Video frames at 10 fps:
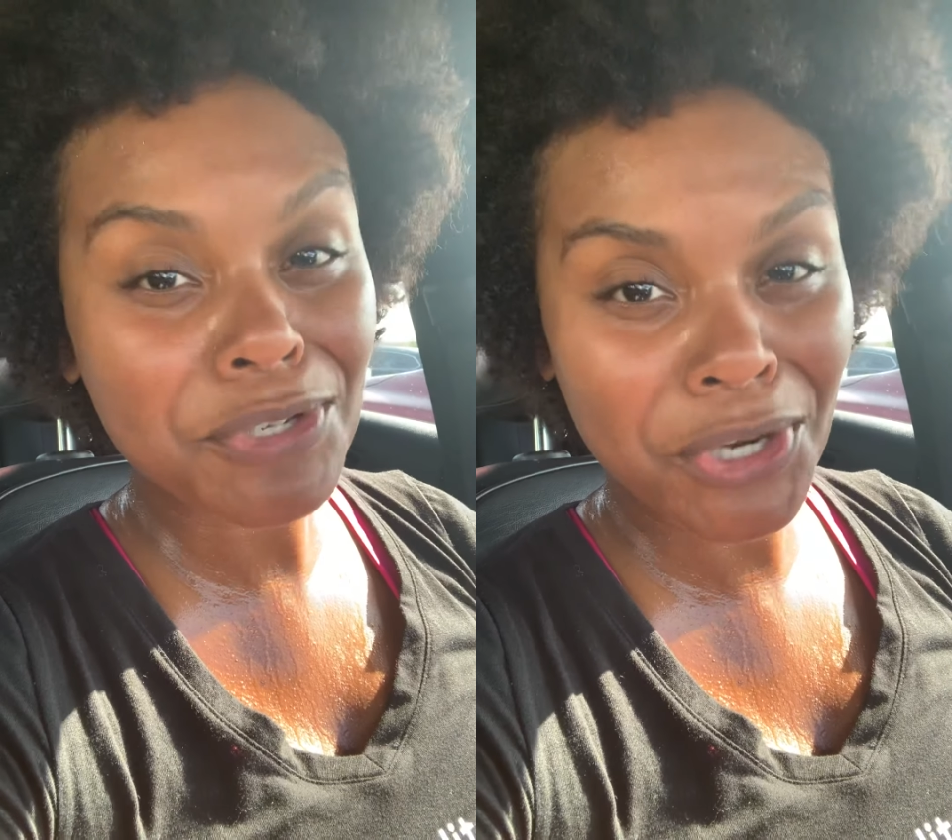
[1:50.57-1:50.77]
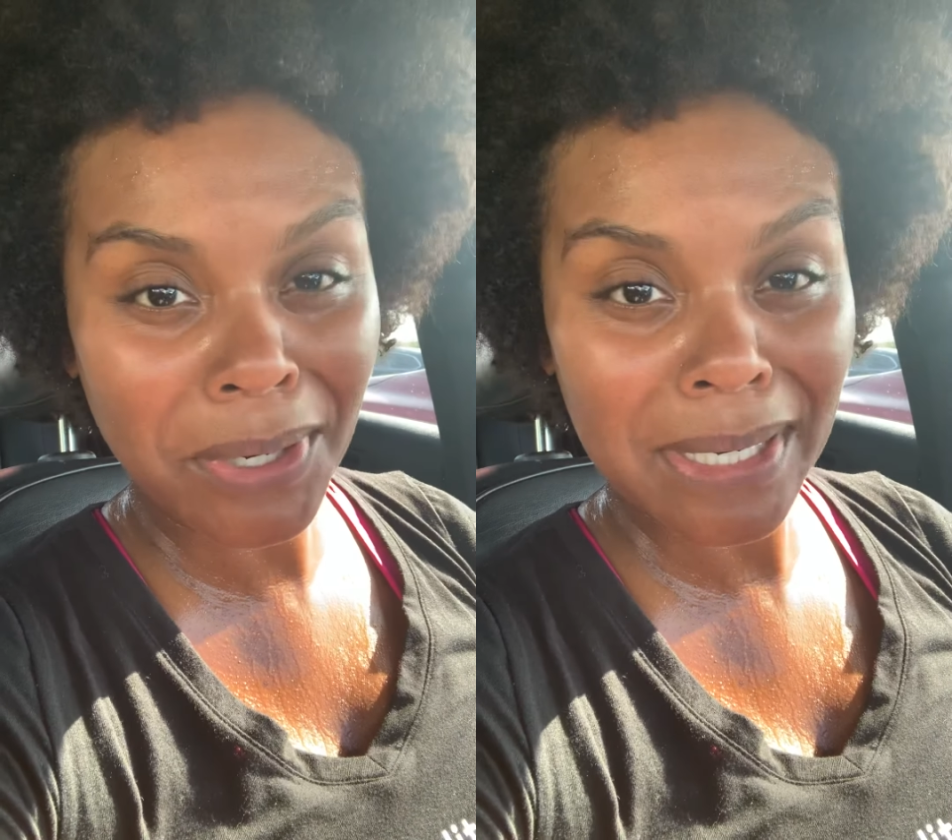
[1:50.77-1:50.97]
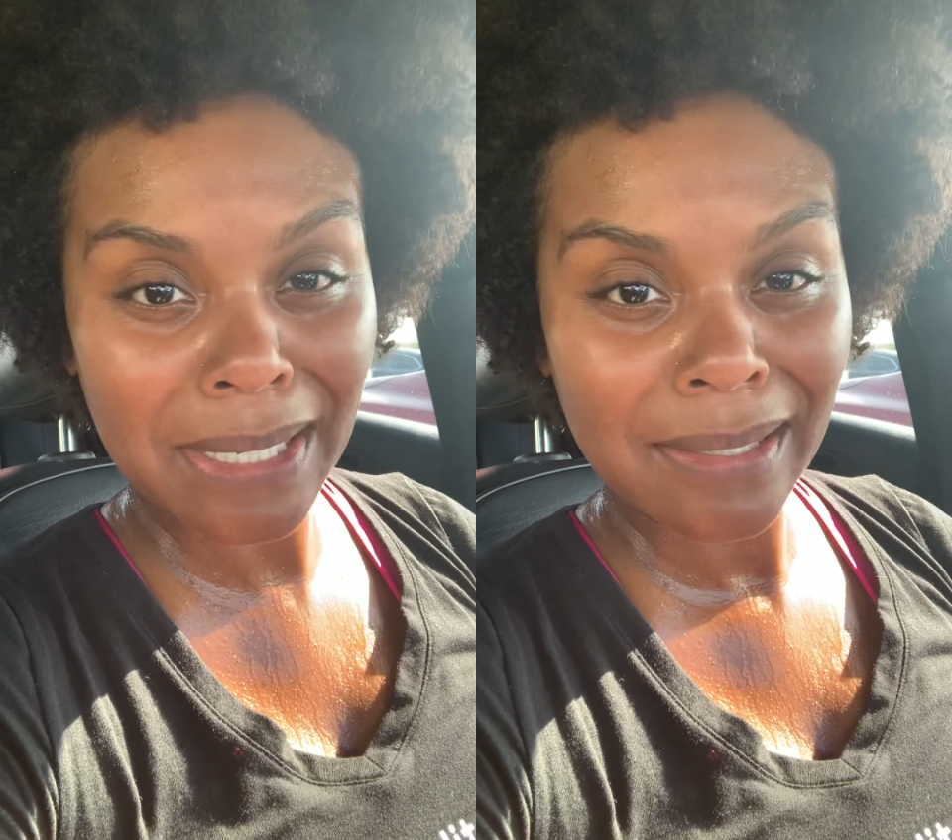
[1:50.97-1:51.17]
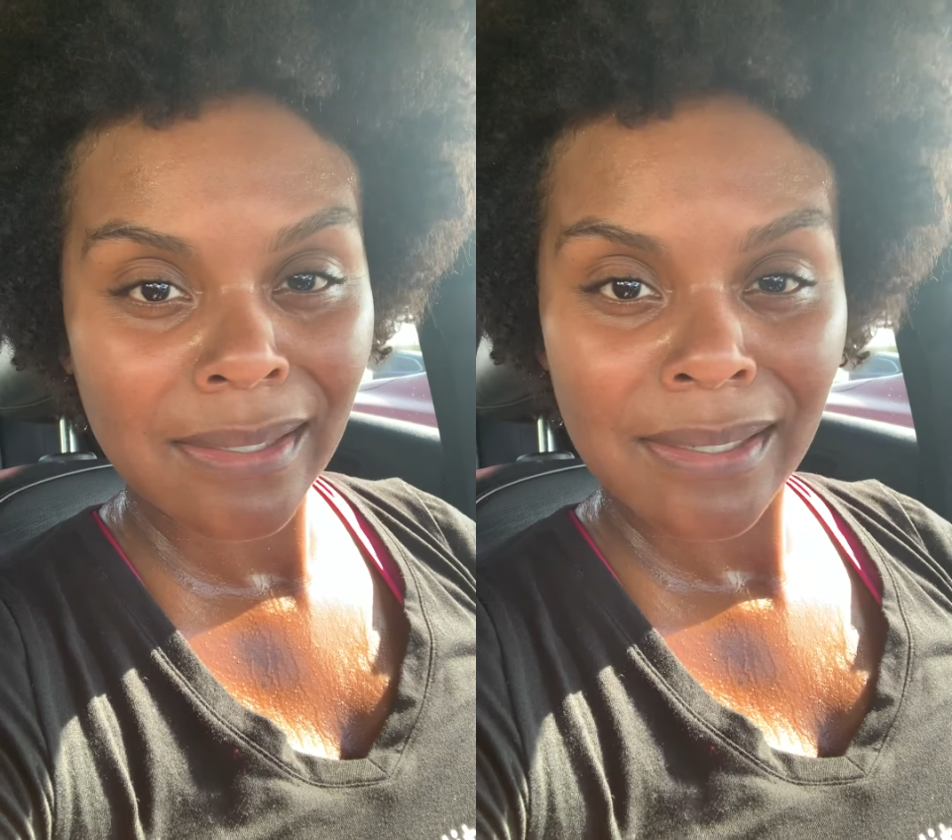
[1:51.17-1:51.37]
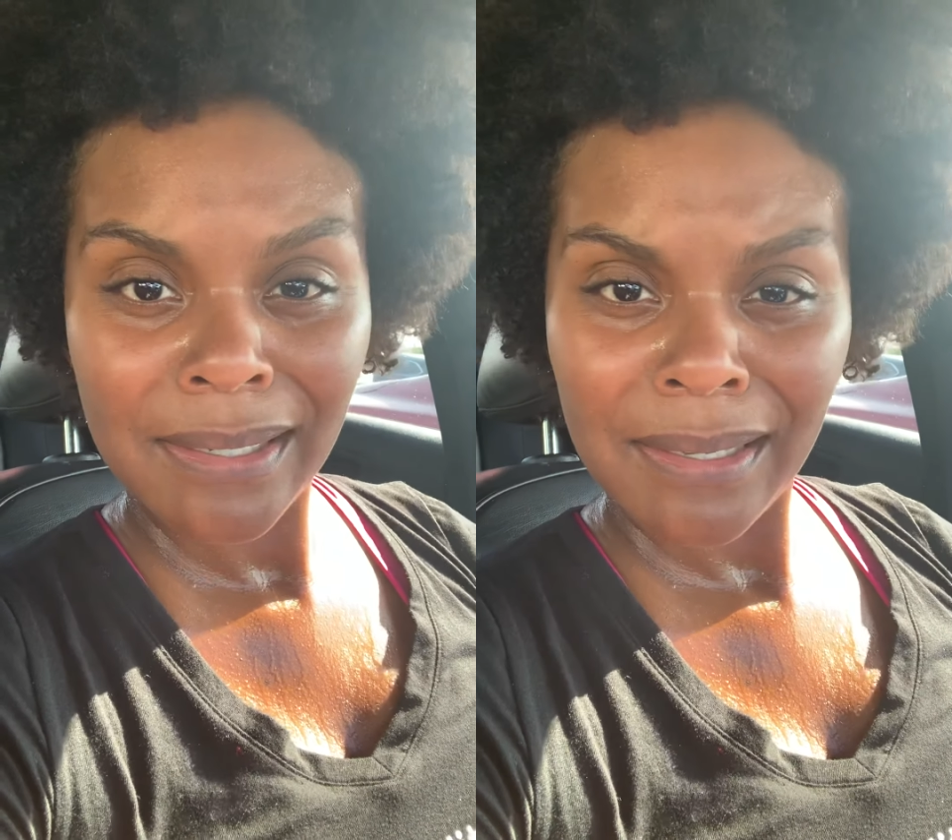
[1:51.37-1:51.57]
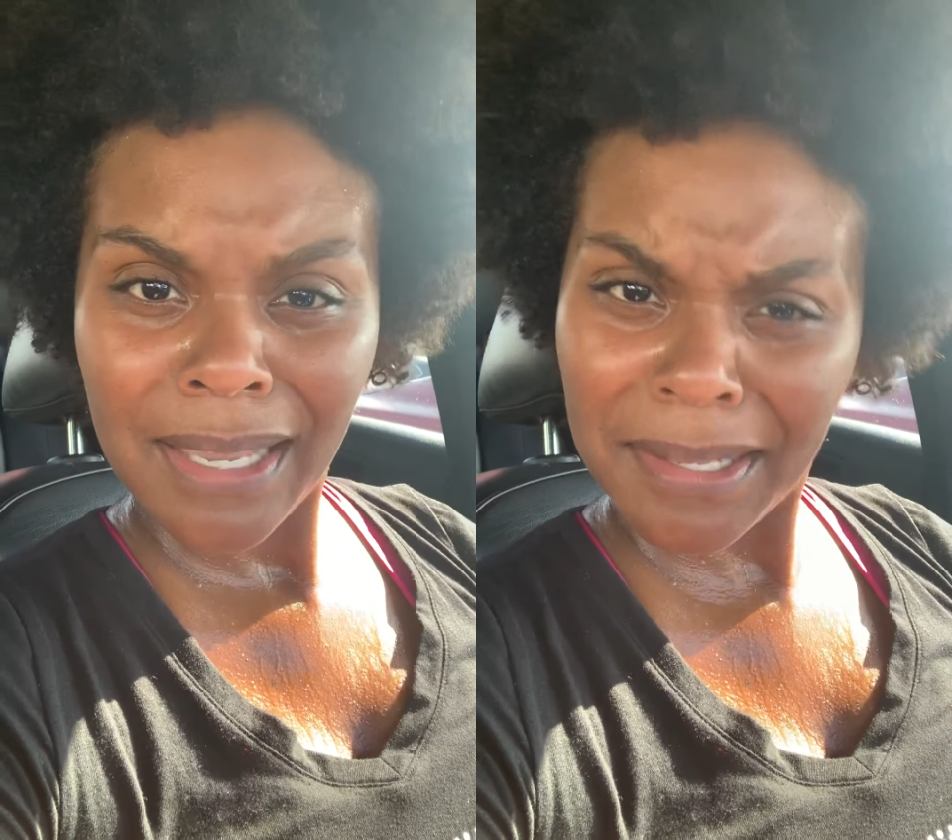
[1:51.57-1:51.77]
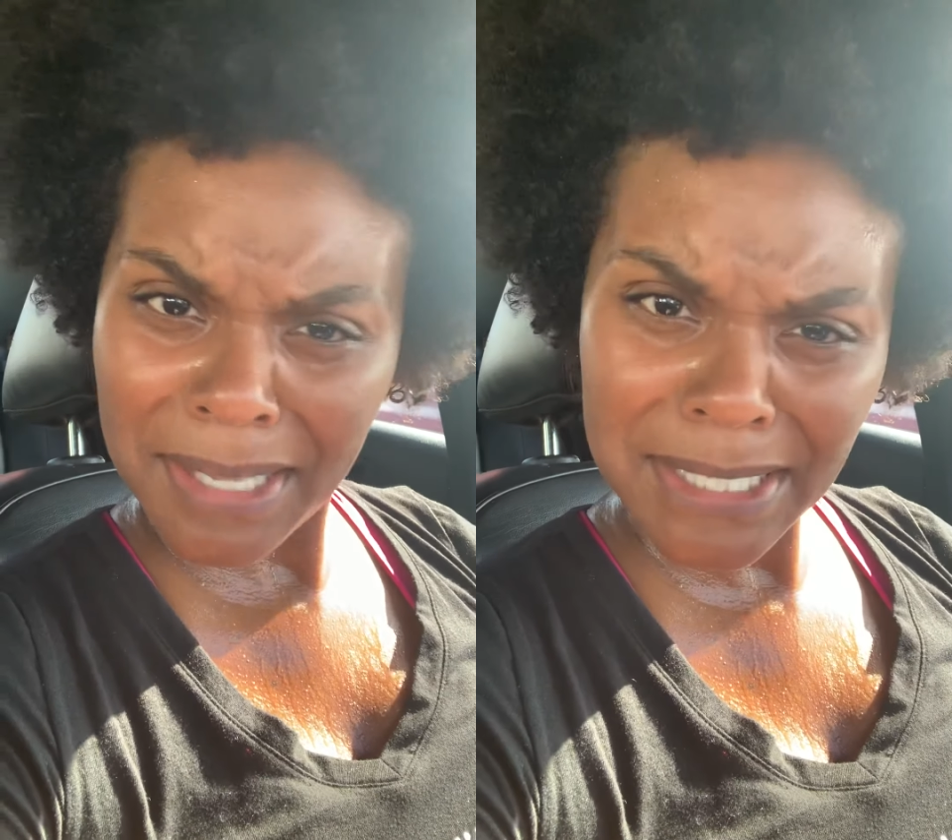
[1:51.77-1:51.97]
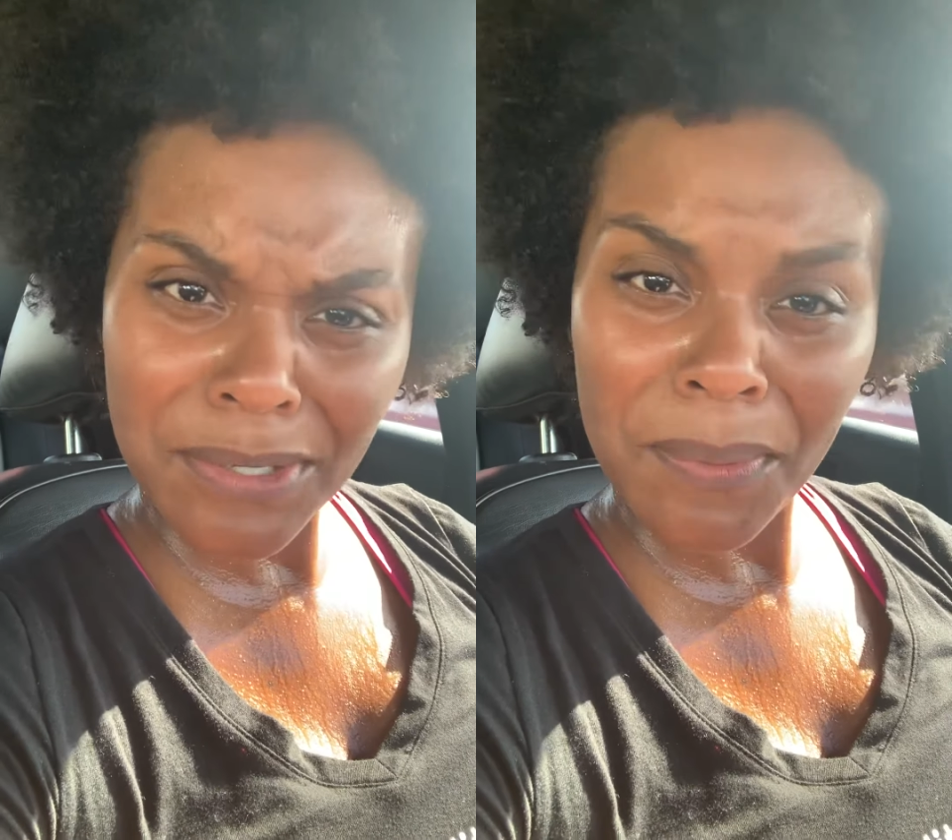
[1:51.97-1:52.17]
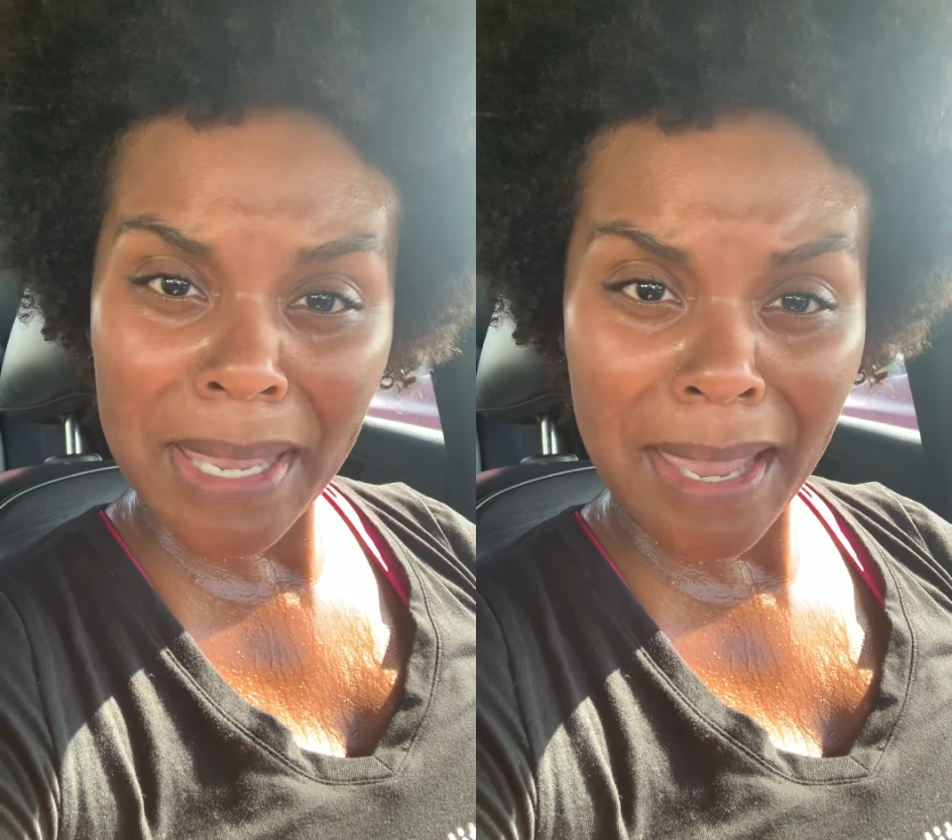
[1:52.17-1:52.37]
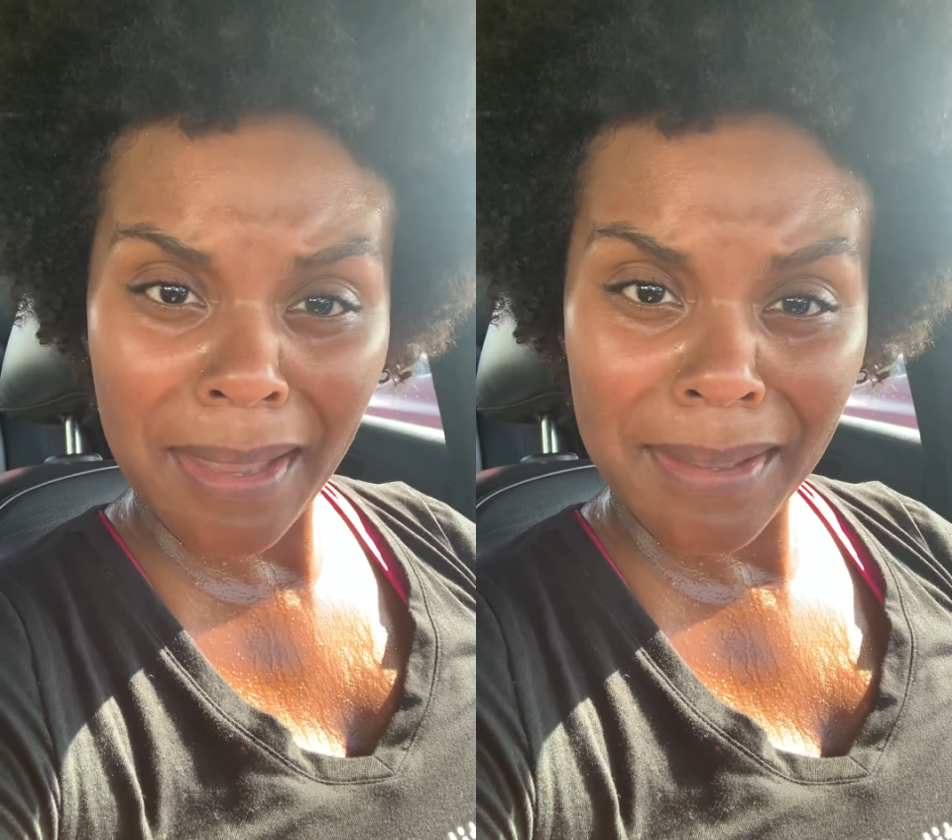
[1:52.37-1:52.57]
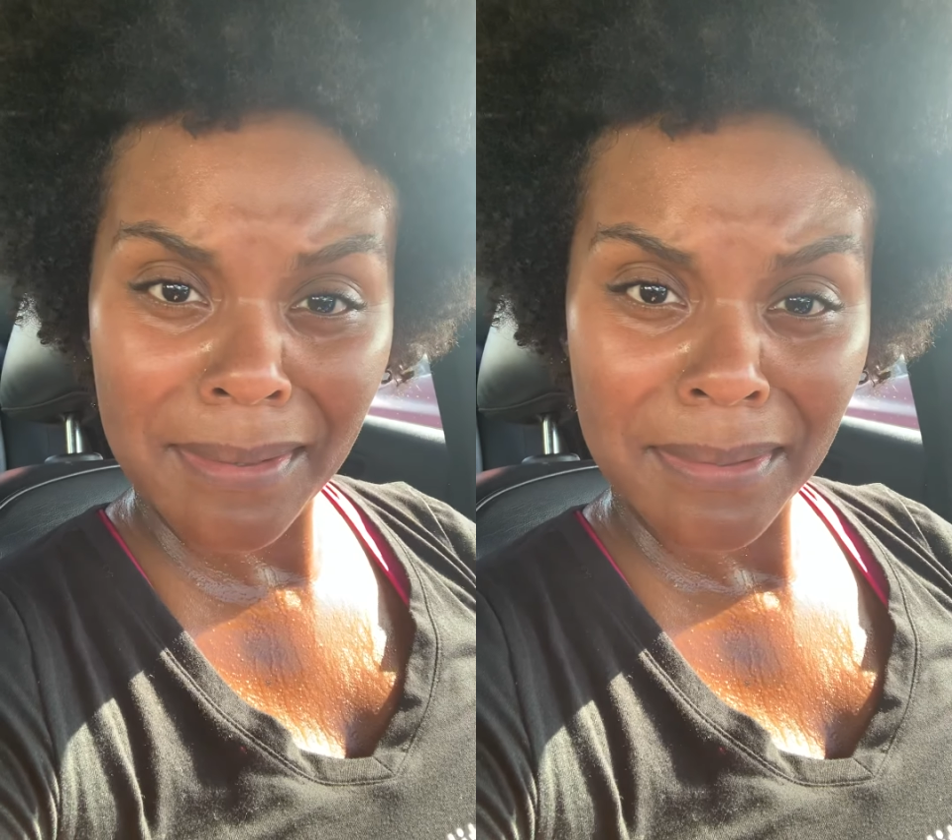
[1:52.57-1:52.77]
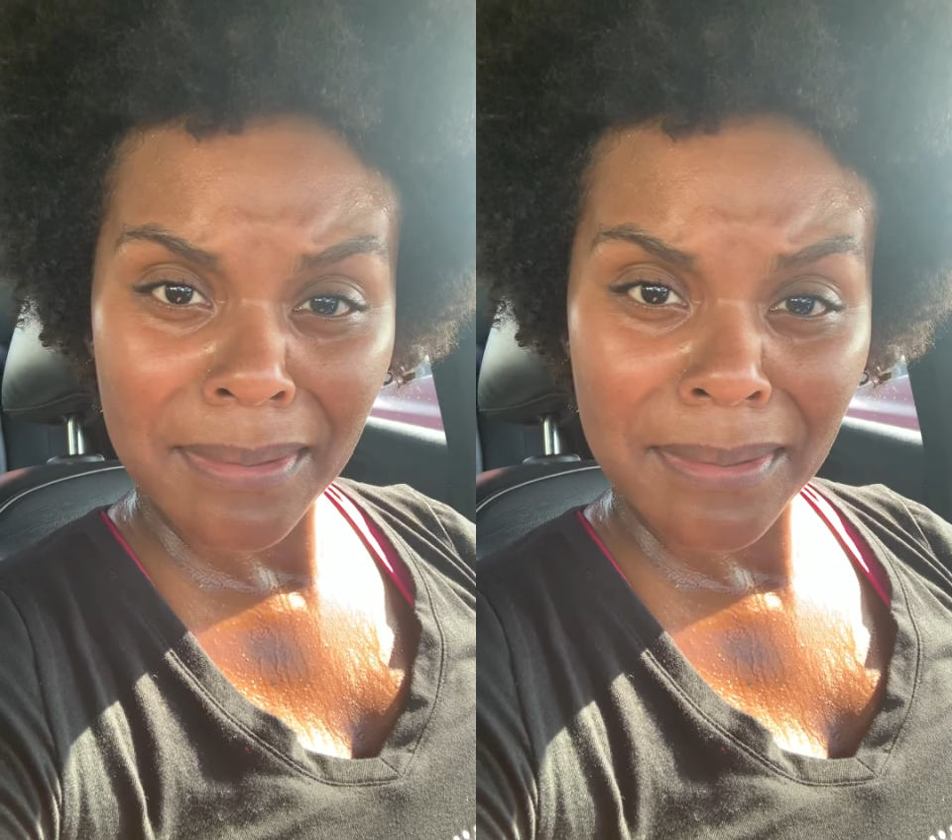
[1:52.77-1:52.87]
journey. And that's okay.